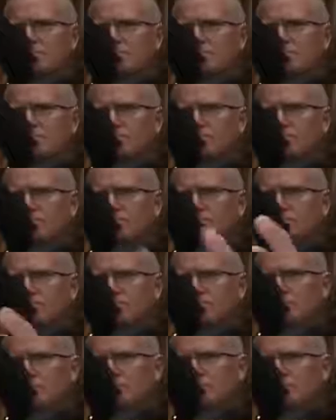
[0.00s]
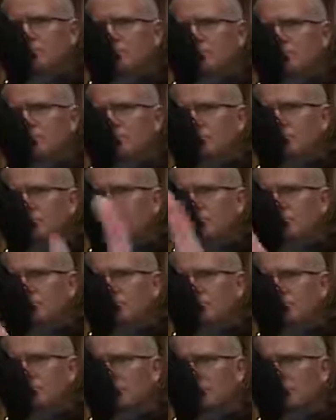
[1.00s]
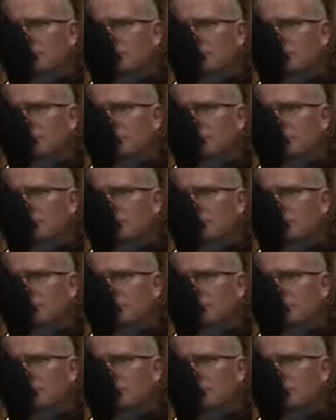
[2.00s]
(silent)